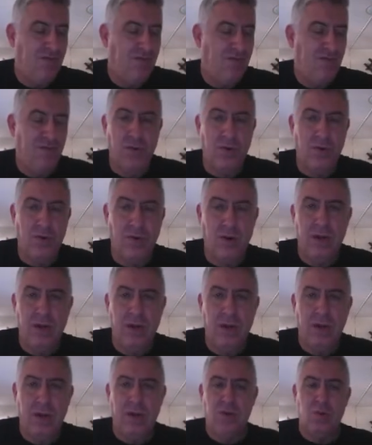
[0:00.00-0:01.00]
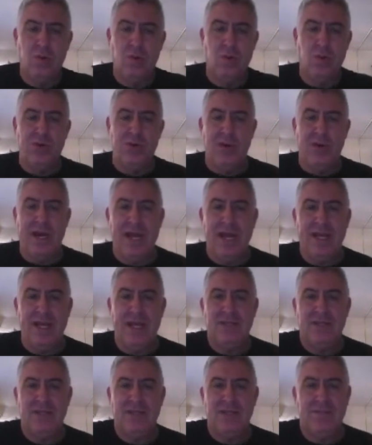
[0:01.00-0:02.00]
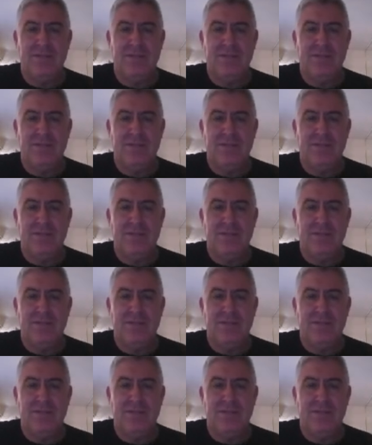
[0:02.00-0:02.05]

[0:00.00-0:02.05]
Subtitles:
for quadratics.